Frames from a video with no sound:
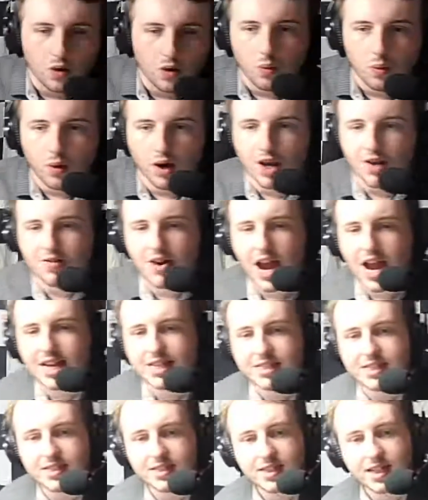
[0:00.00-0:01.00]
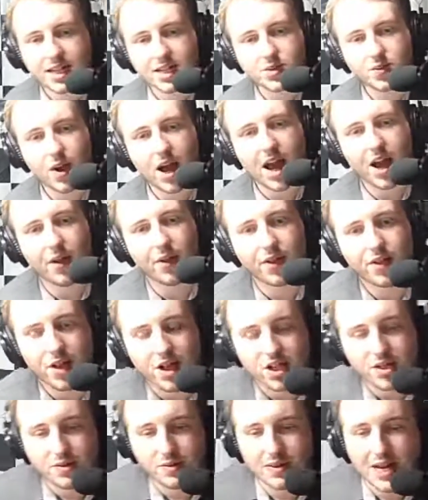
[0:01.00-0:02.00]
What a race as well.
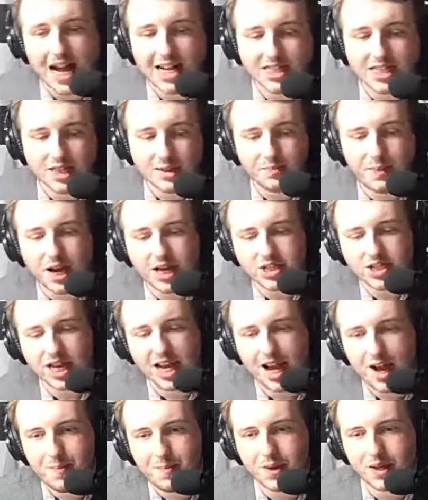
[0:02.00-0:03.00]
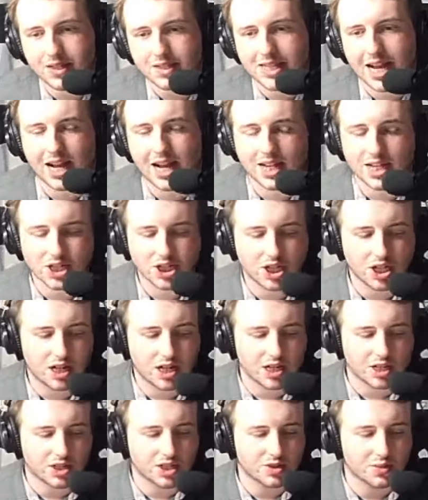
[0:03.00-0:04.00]
Actually, the puncture happened down at
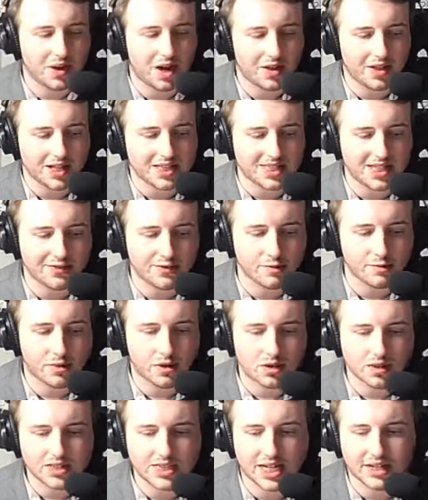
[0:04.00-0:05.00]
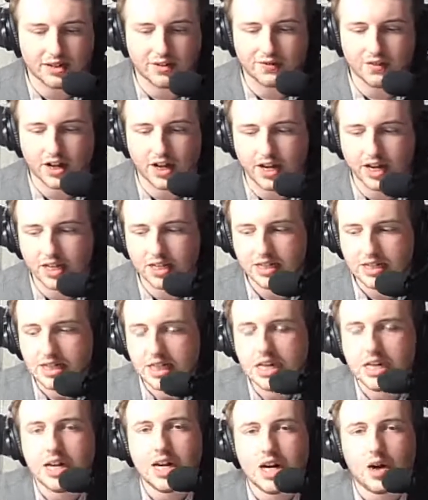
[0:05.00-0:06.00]
church as well. That's even more terrifying.
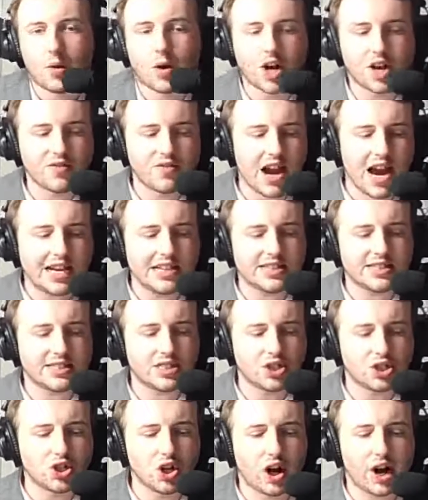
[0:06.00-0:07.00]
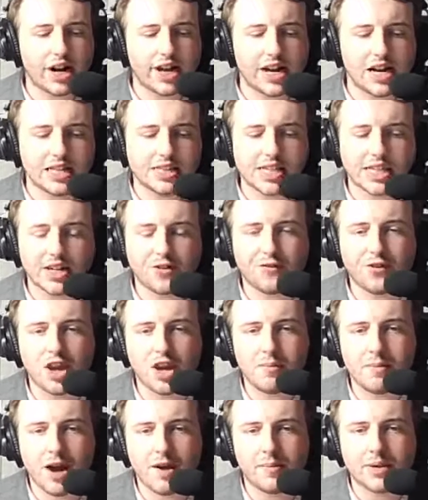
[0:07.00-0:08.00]
What a race. Join us in a few
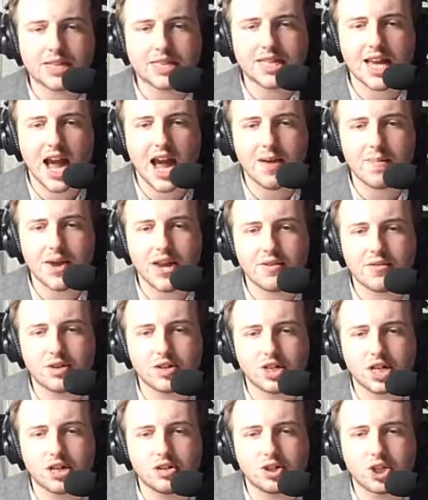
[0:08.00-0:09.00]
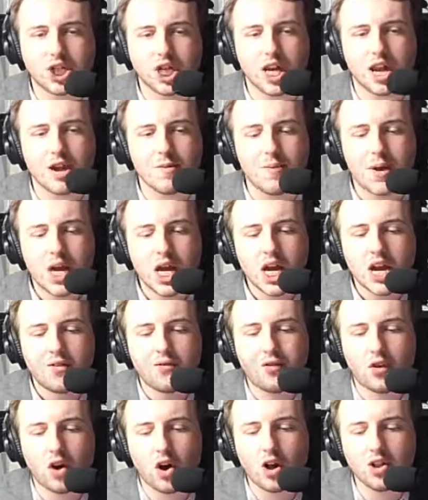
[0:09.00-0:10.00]
moments' time here on YouTube
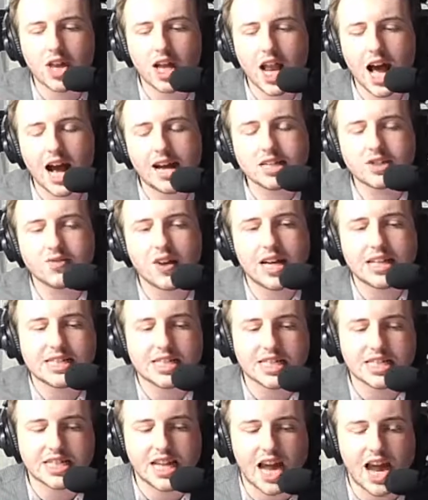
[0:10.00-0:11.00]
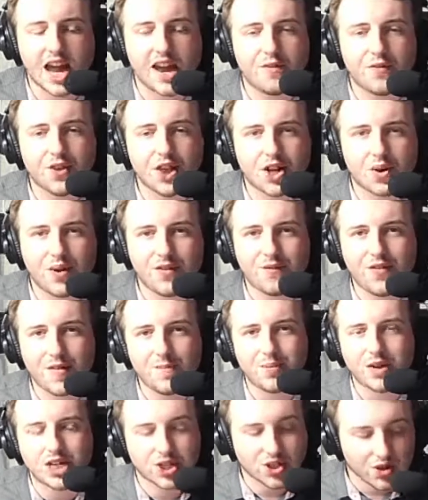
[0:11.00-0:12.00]
for the last race of the day for the QuickFit
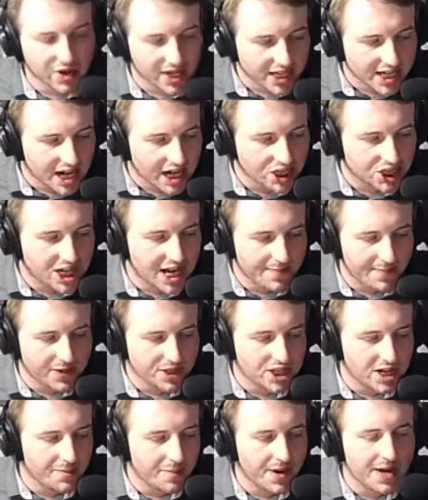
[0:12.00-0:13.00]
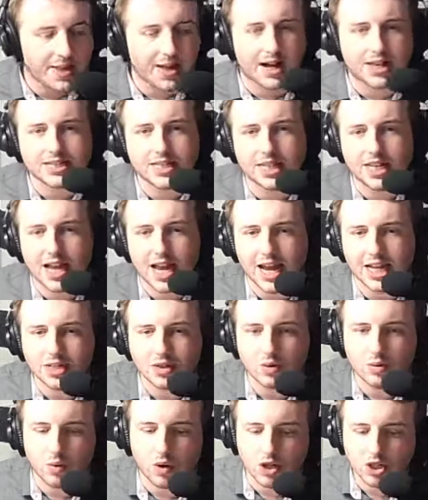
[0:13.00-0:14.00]
British Touring Car Championship in our delayed
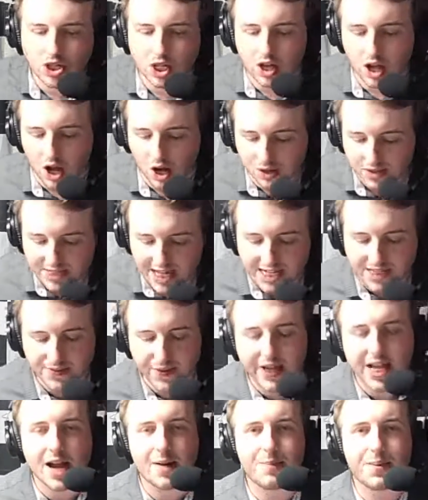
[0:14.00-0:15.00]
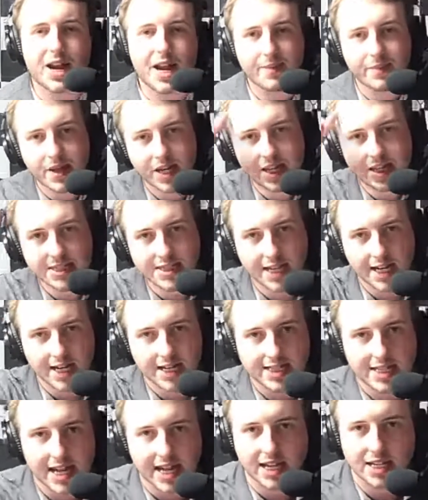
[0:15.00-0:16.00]
watch-along. Thanks for your company. See you in a
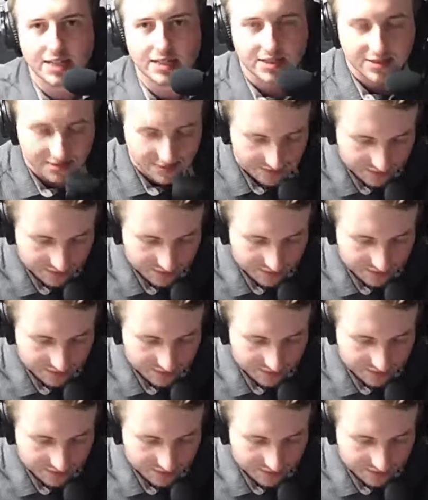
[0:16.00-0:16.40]
second.